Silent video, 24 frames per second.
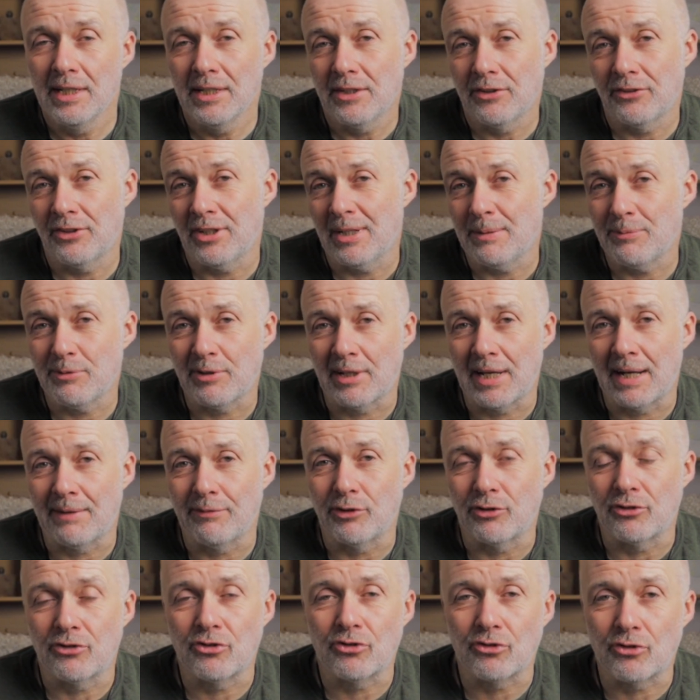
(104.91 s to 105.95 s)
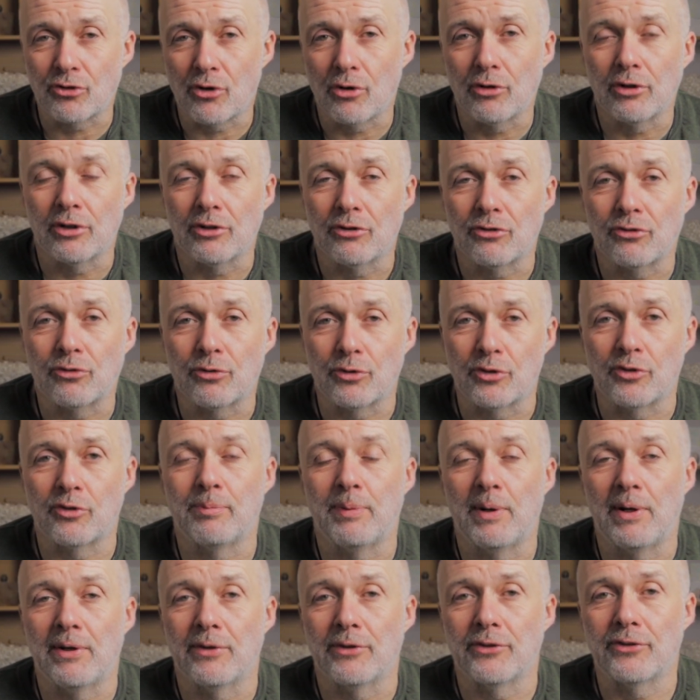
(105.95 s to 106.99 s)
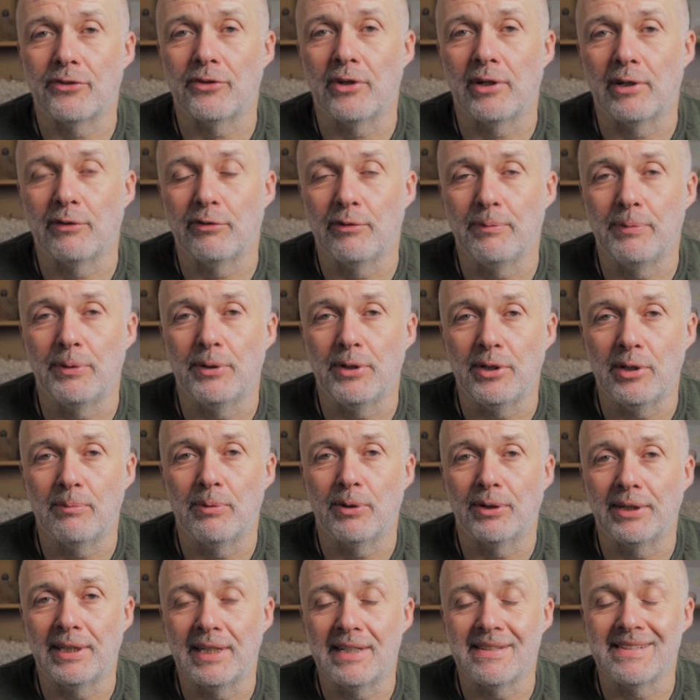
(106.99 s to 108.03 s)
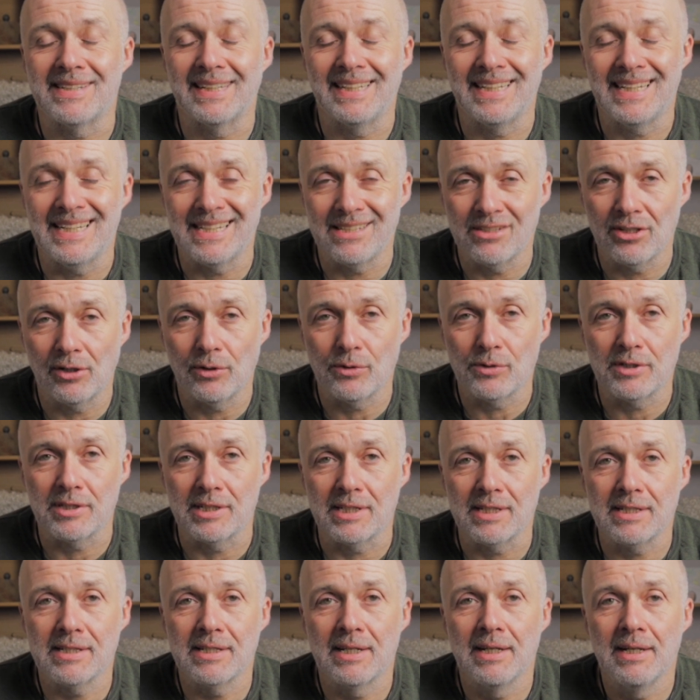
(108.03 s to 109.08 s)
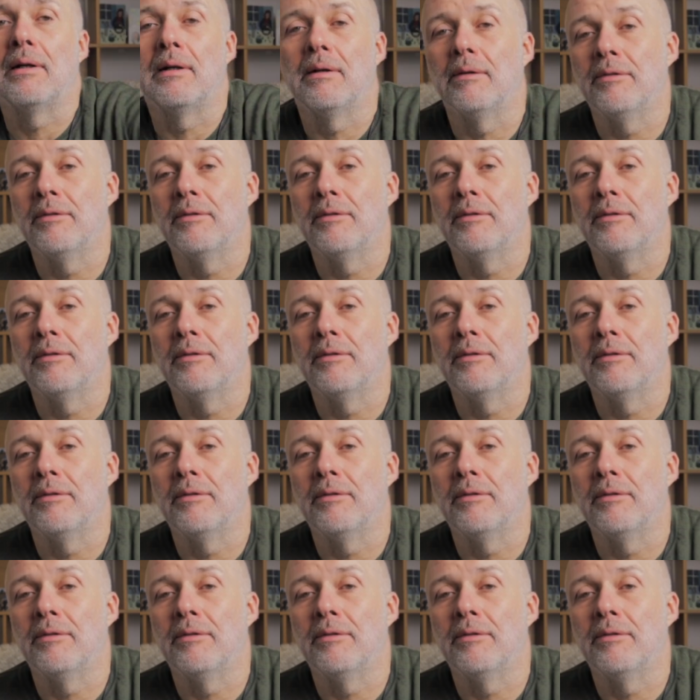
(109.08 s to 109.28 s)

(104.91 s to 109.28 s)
seems to have the strongest response for putting your body into ketosis.